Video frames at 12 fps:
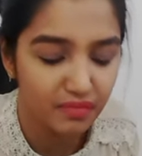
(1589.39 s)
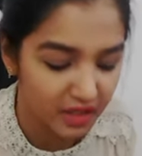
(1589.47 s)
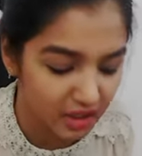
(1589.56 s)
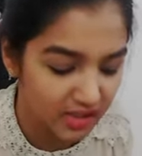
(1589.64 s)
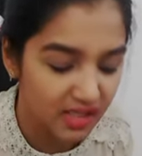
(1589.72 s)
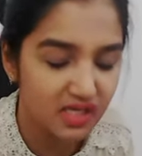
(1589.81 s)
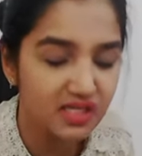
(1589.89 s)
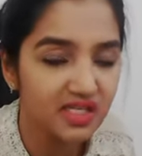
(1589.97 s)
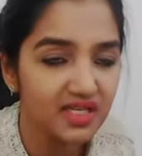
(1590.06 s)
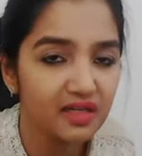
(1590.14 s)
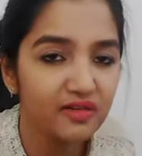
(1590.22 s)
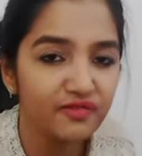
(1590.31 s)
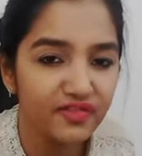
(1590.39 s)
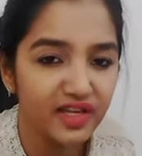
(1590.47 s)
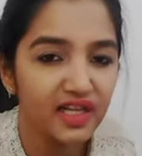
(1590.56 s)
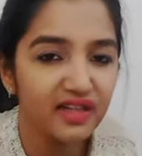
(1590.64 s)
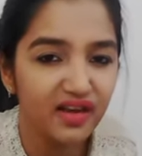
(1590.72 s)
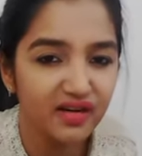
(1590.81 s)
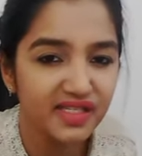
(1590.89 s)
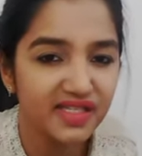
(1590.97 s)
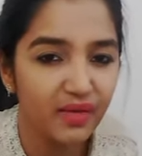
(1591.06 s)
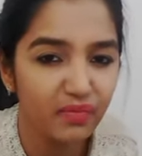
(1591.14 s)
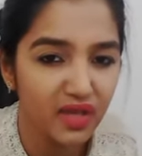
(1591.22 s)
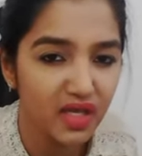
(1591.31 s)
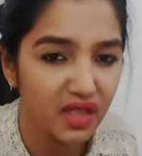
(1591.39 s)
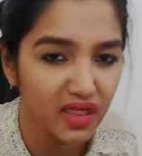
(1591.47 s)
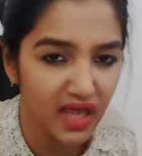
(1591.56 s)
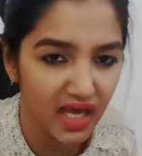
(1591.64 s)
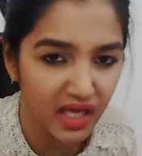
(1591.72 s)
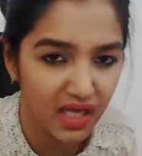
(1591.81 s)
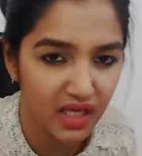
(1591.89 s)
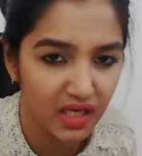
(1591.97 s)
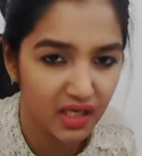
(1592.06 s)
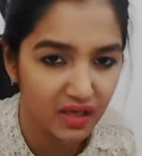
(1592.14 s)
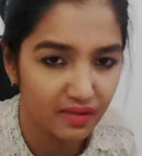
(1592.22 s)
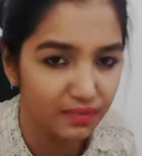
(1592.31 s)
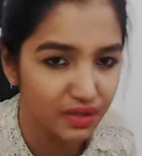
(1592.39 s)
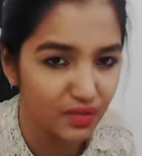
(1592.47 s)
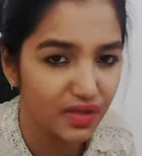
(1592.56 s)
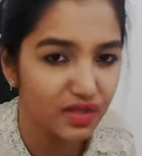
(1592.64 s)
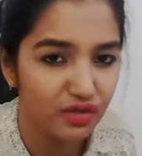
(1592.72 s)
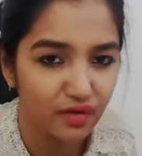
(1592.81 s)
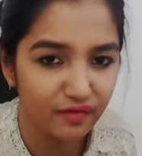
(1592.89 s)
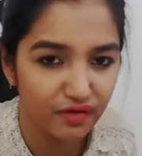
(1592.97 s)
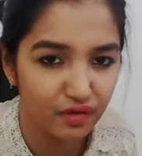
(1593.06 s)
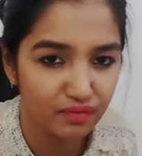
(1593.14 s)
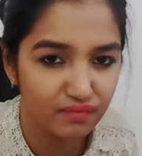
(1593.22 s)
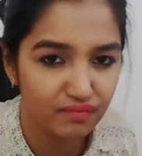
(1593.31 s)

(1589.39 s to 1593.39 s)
Because they still feel there is something in there between the two of you.